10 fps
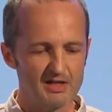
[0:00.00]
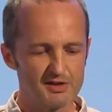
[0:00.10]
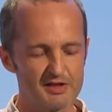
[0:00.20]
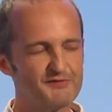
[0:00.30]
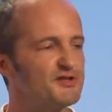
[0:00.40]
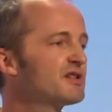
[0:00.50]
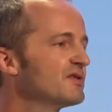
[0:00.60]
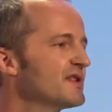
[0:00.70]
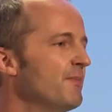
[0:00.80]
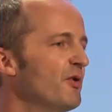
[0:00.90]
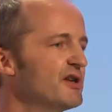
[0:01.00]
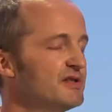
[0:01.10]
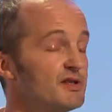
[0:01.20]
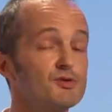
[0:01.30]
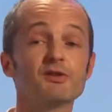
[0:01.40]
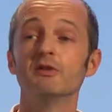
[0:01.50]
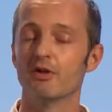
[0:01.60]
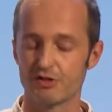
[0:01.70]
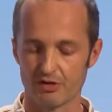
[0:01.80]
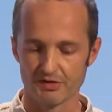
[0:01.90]
So there's physical separation. There's also
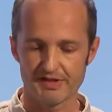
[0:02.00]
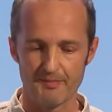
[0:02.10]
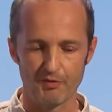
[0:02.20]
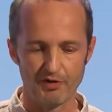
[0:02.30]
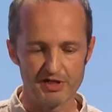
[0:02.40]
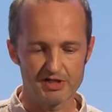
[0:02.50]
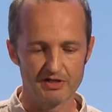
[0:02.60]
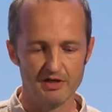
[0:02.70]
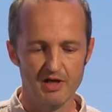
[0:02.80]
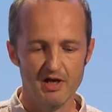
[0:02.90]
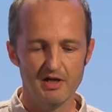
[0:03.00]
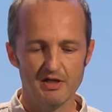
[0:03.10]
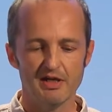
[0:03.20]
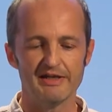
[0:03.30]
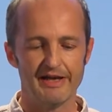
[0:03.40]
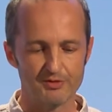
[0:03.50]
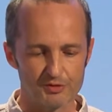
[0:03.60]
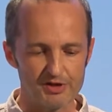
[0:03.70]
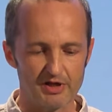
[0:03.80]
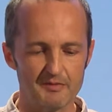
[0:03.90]
logical separation. Again,
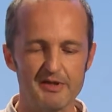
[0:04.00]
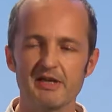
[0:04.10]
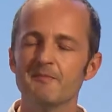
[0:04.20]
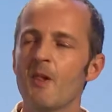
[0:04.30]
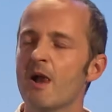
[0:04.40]
autonomy.